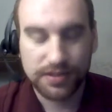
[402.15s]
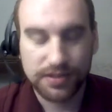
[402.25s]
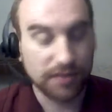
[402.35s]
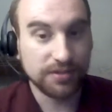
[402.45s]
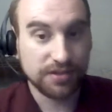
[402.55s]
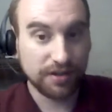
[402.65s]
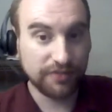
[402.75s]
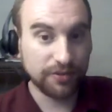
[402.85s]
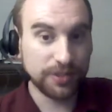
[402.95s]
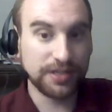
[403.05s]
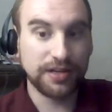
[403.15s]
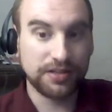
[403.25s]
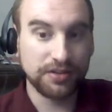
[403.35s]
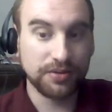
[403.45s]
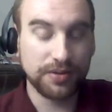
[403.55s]
So you start at
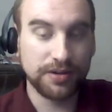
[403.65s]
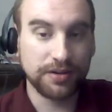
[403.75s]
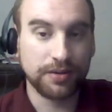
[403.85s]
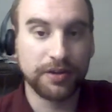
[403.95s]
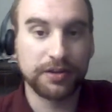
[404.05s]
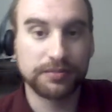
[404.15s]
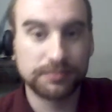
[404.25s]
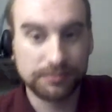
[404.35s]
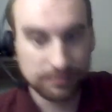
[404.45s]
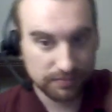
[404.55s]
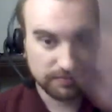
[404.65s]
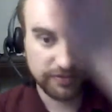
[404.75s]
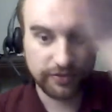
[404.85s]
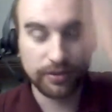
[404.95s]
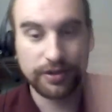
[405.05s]
1492 and you're going
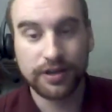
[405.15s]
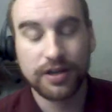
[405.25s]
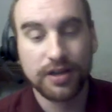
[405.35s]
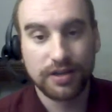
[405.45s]
forward,